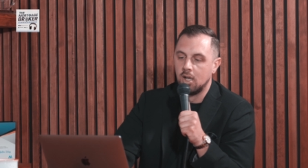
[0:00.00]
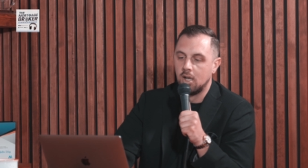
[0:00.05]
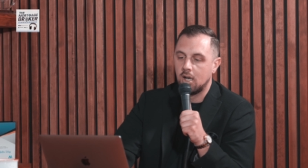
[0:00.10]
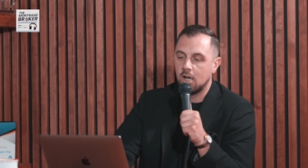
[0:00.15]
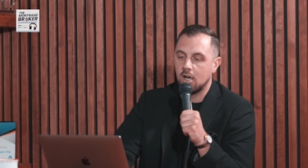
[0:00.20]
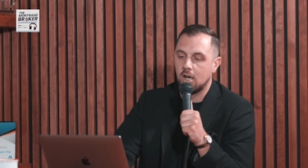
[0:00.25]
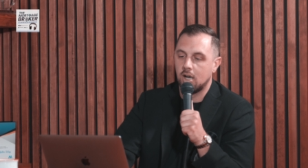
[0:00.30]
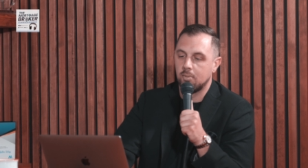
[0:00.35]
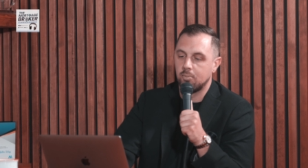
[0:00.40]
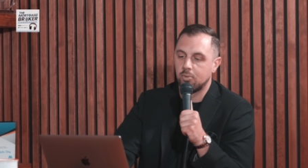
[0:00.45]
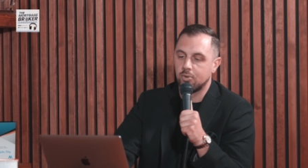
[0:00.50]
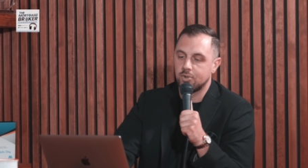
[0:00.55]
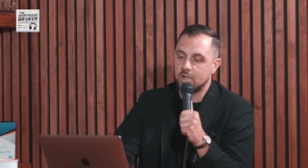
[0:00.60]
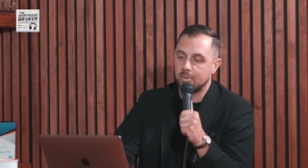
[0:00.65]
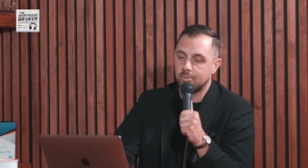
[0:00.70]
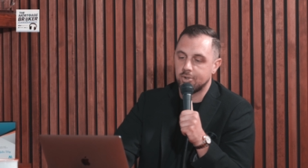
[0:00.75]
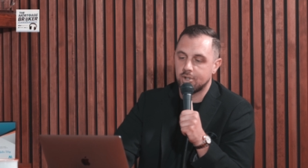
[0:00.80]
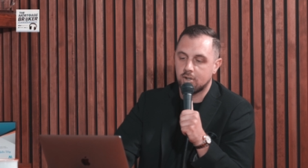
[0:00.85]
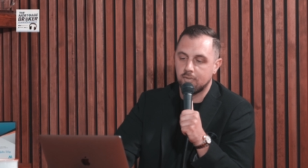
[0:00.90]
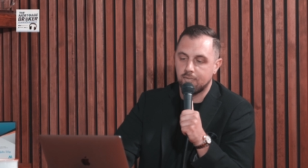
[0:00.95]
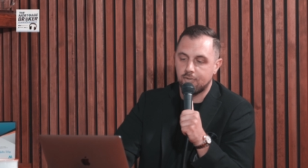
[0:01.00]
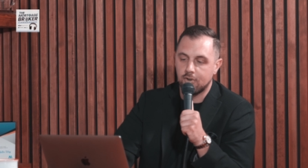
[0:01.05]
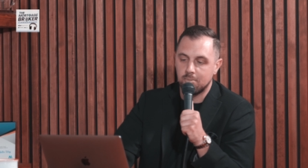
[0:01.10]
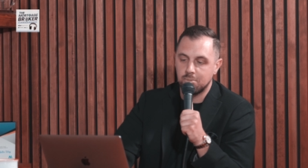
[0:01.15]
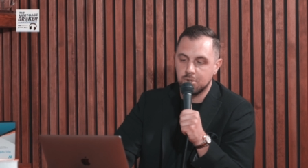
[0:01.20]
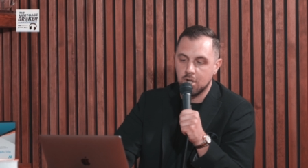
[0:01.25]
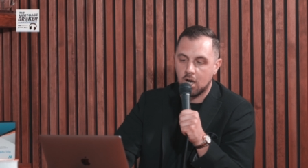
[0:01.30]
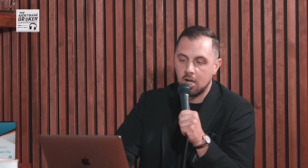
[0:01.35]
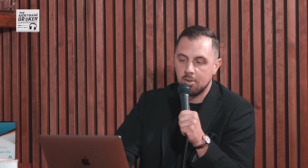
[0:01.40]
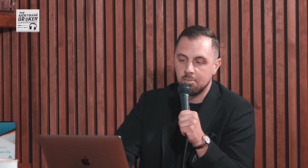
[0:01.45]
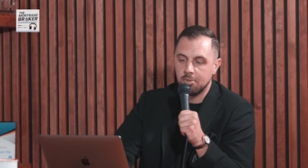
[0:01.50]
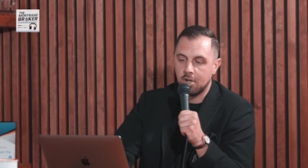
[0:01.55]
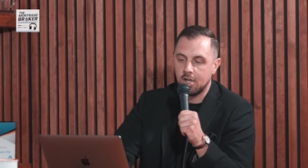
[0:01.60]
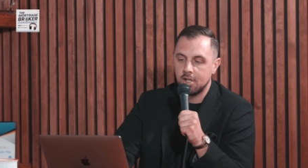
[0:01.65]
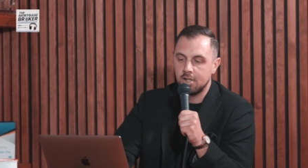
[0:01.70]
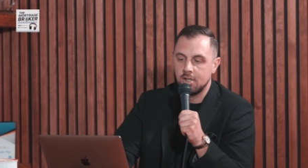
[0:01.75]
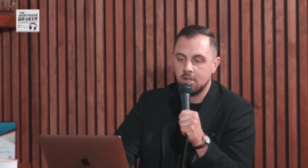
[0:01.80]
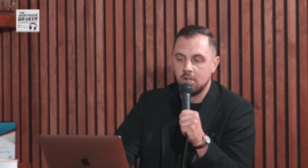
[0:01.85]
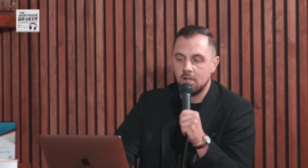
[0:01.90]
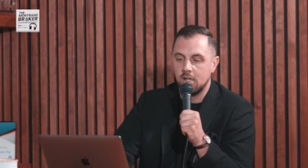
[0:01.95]
Was able to confirm
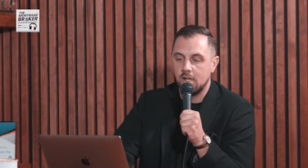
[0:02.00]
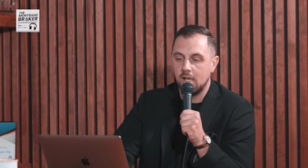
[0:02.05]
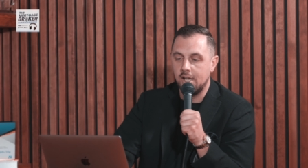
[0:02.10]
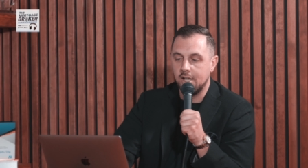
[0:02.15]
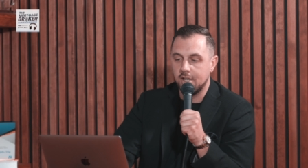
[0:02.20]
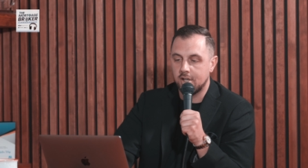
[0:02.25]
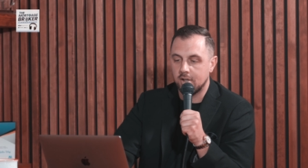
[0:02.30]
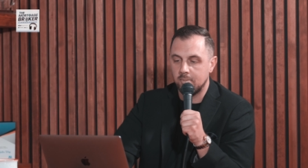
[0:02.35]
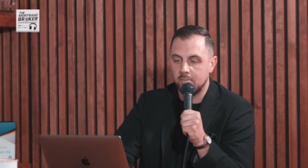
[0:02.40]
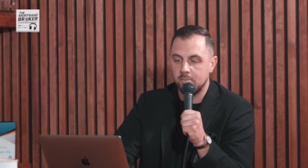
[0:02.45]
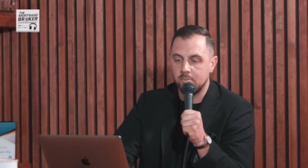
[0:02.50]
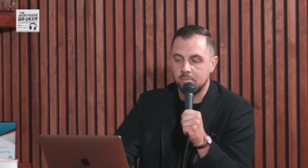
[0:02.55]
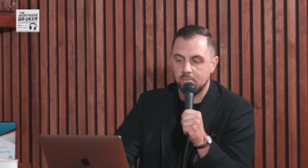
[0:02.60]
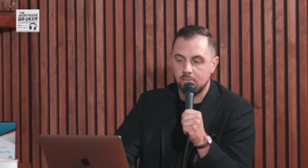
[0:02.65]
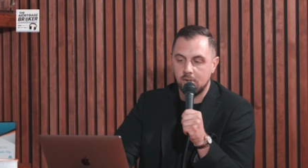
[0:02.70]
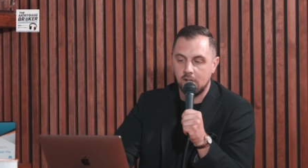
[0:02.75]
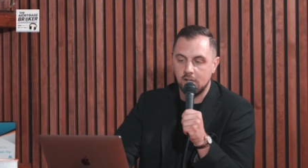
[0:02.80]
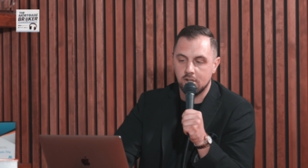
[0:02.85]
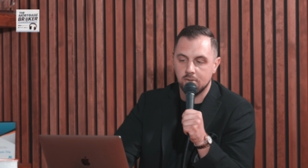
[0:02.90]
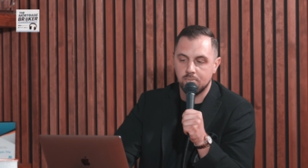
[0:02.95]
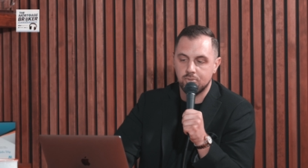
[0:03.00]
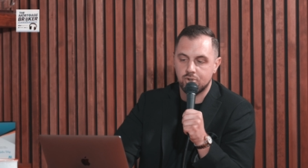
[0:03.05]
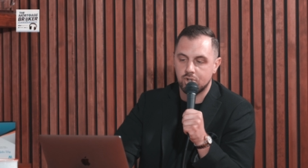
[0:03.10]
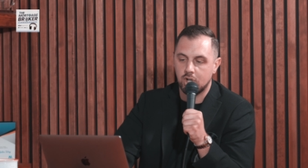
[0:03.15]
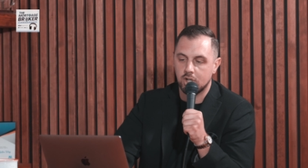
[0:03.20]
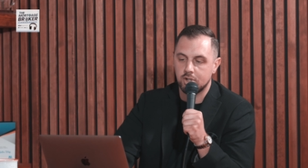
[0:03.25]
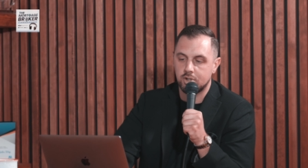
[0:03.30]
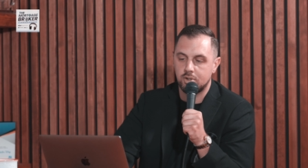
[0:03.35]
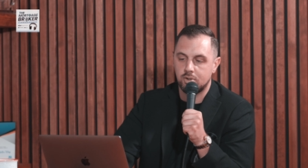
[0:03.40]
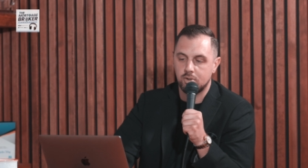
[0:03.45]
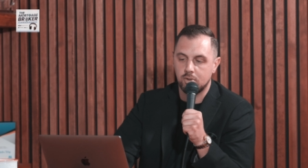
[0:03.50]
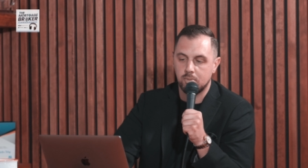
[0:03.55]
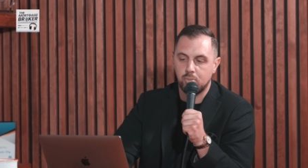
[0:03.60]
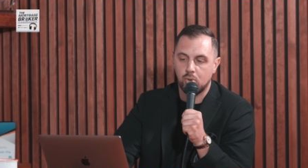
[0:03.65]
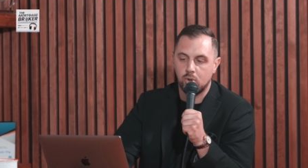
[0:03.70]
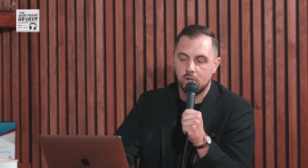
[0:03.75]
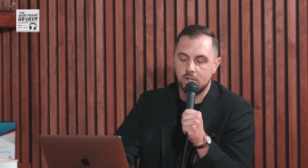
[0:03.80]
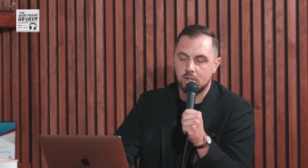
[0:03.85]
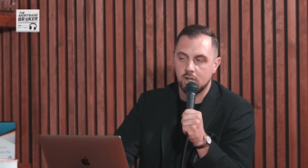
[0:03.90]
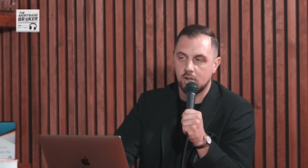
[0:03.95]
timeline, income structure to a
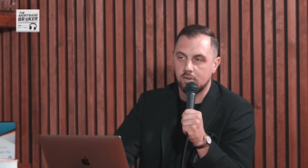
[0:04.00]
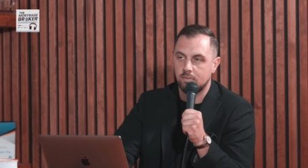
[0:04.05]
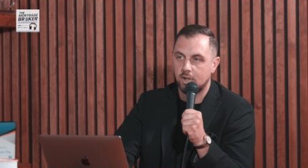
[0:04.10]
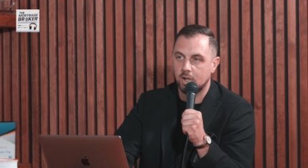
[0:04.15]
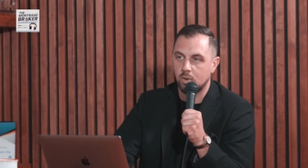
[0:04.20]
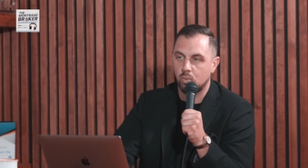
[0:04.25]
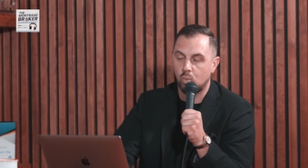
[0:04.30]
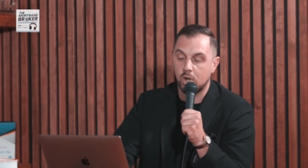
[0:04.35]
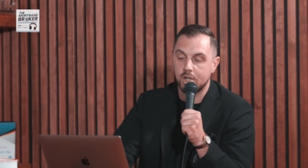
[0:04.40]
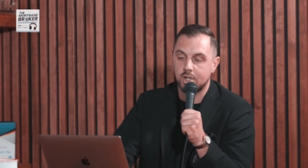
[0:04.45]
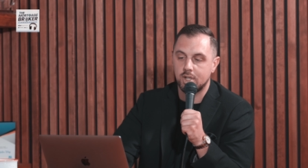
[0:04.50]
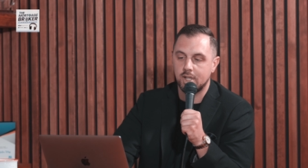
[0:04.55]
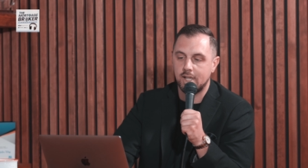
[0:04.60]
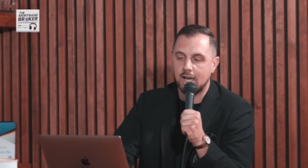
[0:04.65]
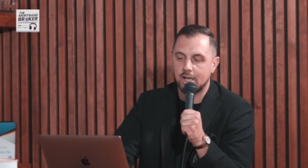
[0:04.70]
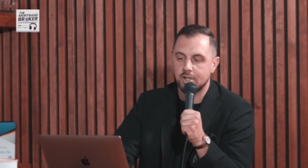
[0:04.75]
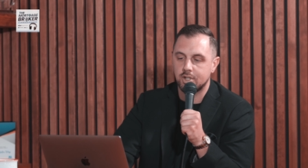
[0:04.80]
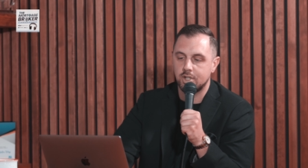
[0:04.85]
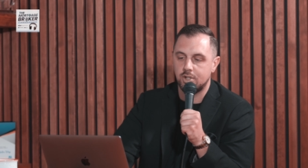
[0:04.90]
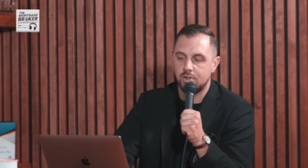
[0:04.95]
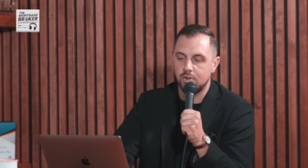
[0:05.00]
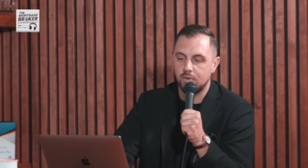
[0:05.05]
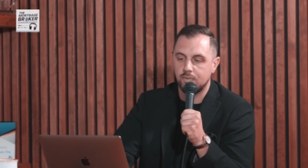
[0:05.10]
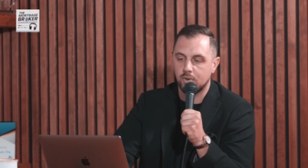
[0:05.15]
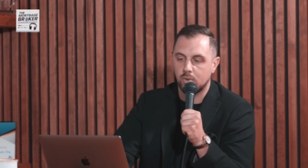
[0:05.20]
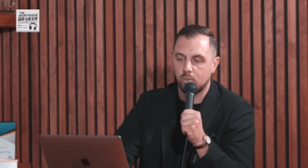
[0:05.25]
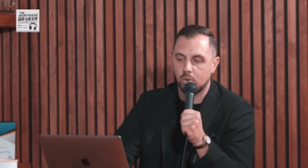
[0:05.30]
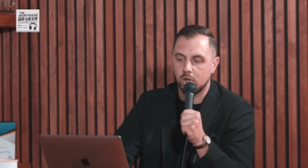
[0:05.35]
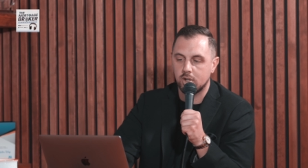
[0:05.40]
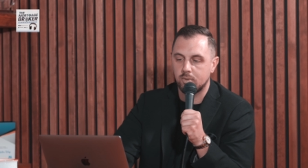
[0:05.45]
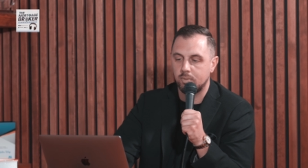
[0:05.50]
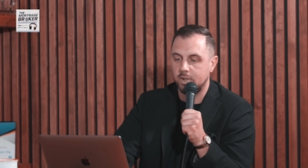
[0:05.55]
point of like, what do they actually do for work?